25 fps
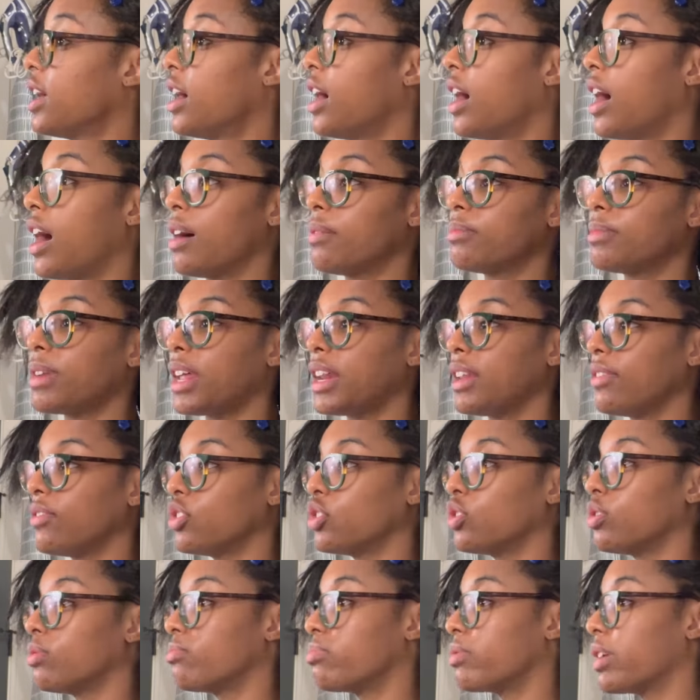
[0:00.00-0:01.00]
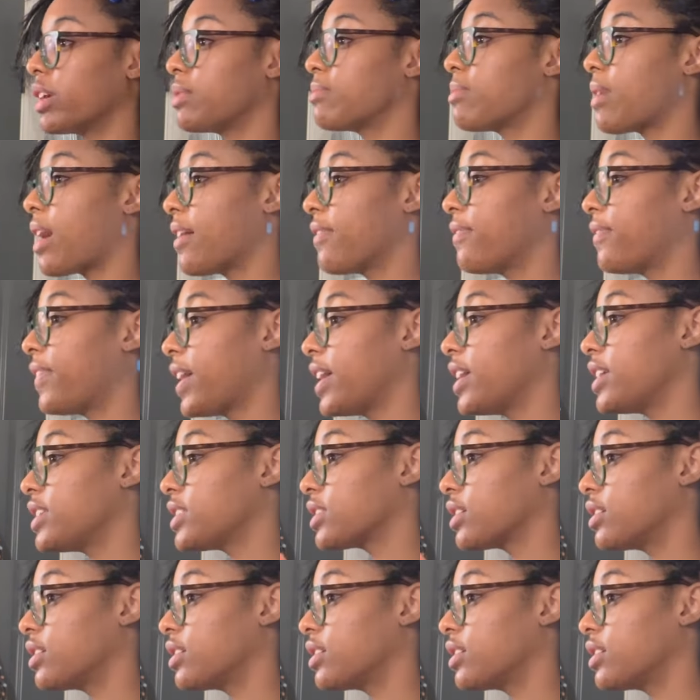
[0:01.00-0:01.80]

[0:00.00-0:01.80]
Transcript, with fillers: I'm not even gonna break my fast